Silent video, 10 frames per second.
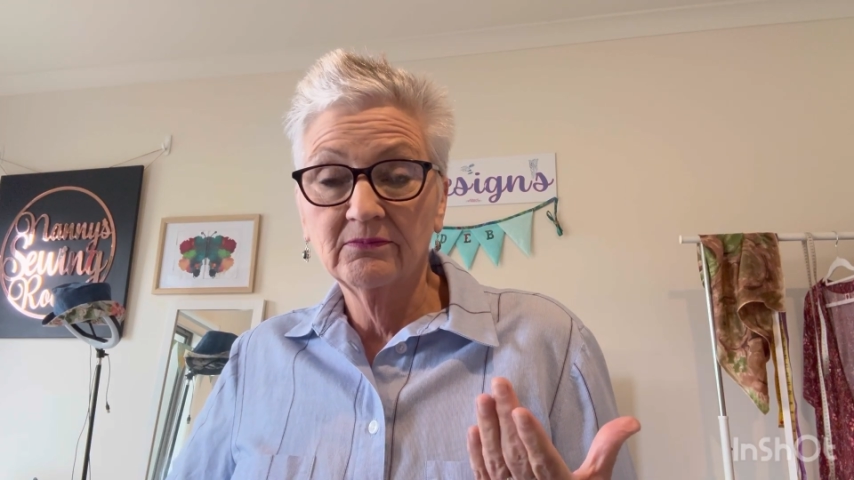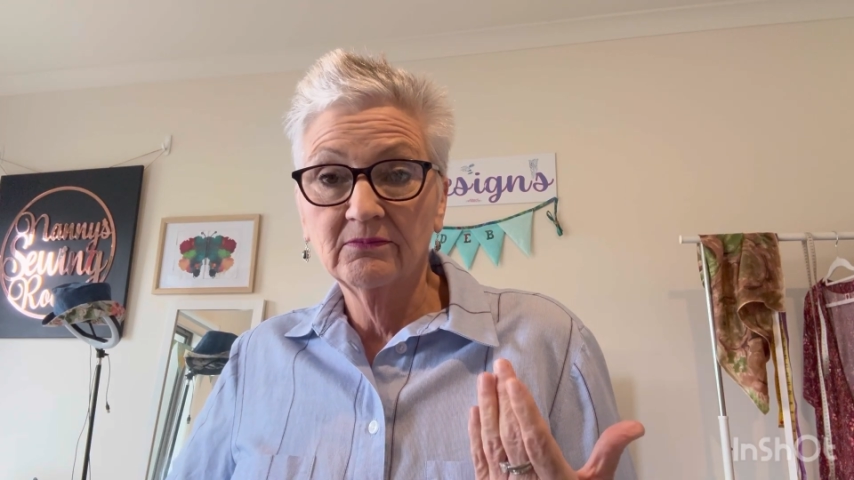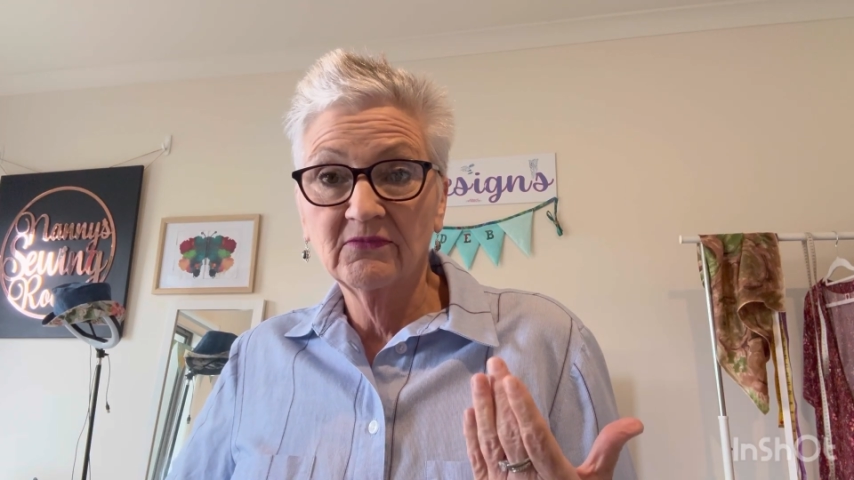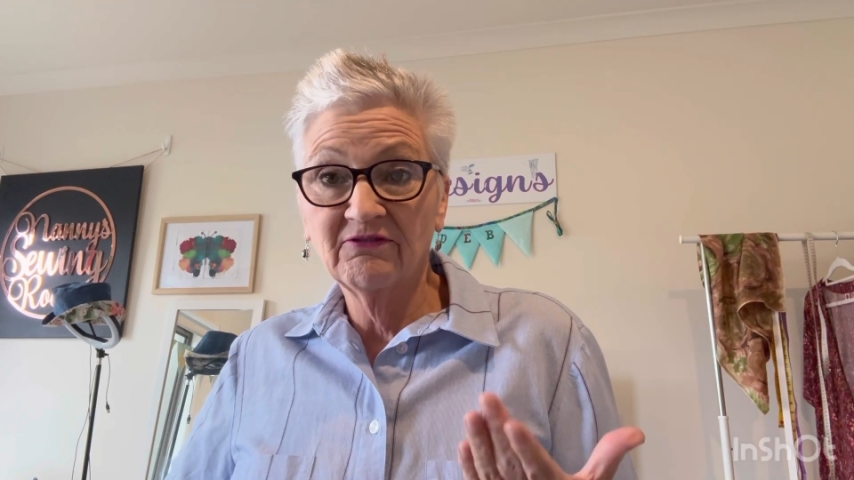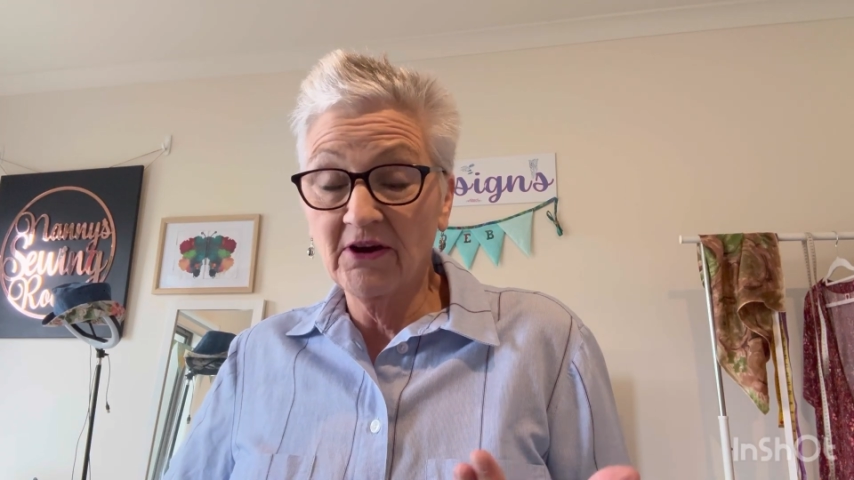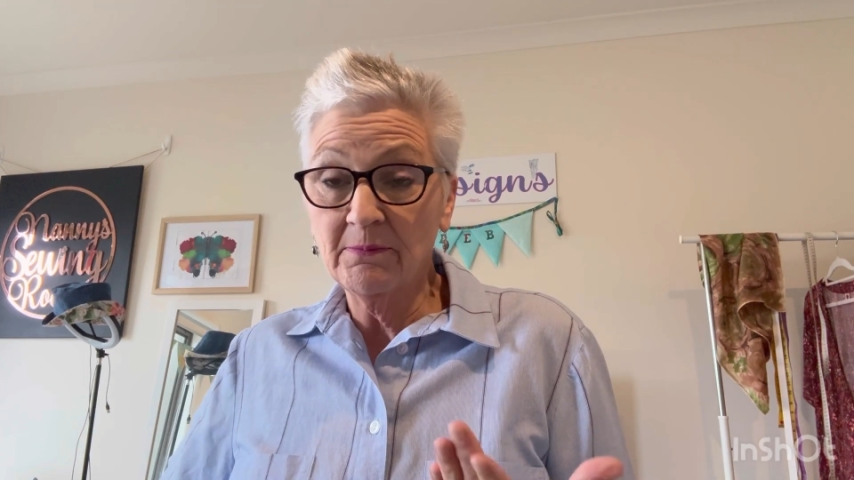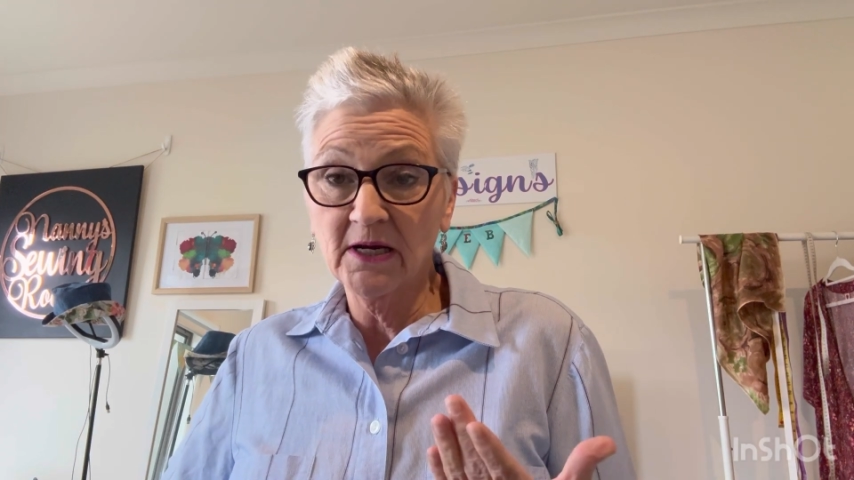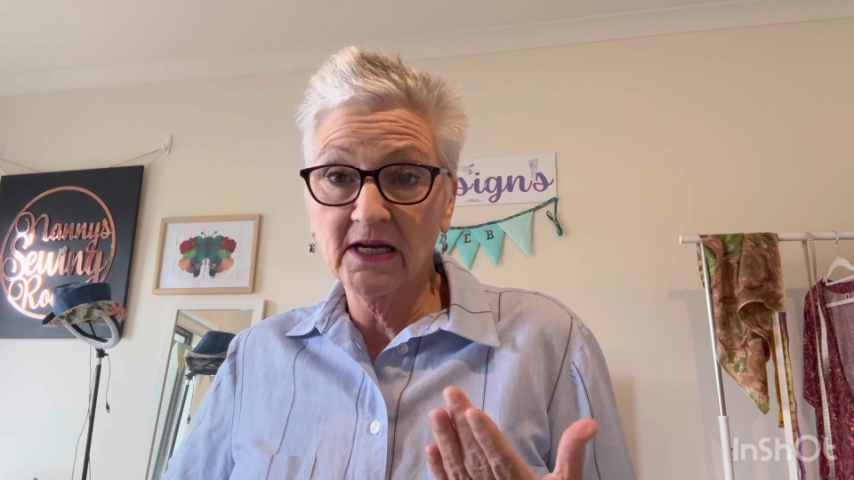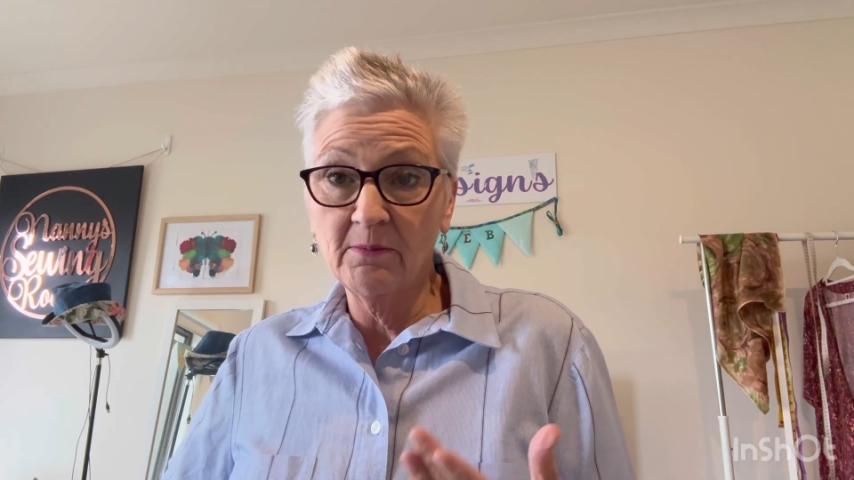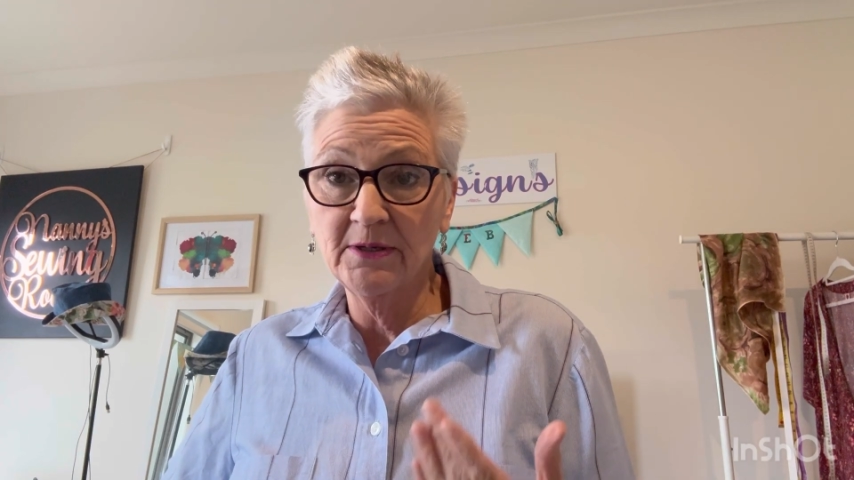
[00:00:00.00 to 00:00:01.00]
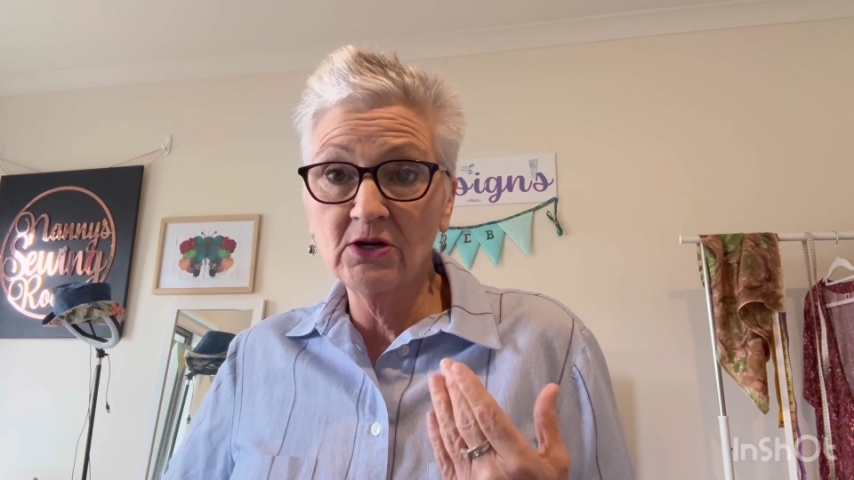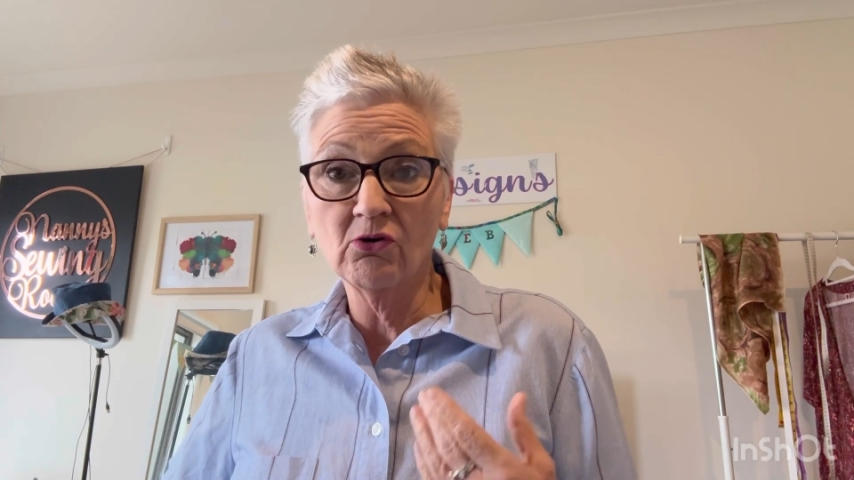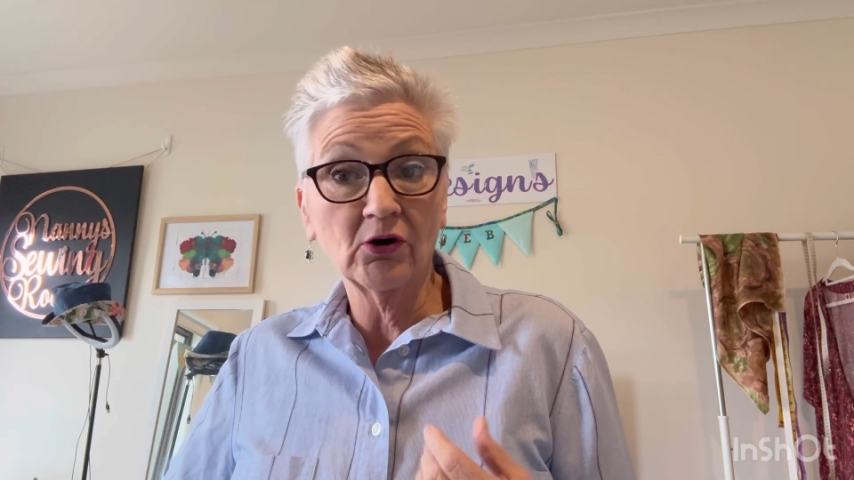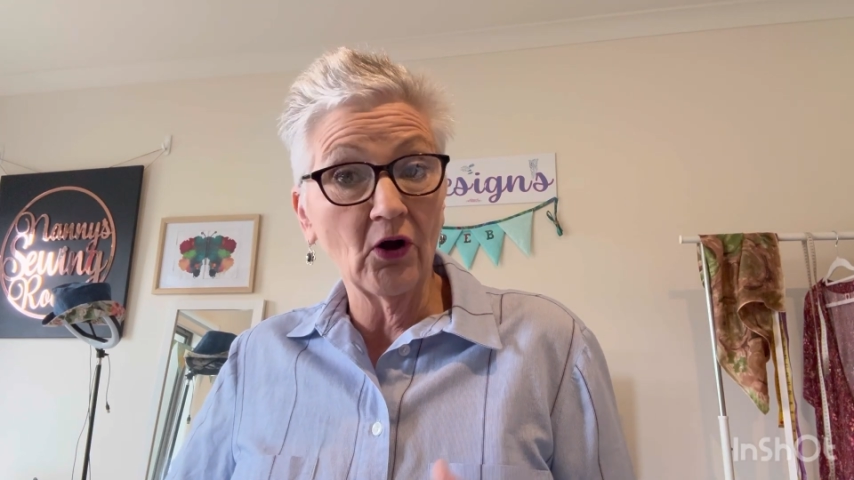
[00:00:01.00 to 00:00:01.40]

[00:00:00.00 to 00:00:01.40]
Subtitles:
fabric company or an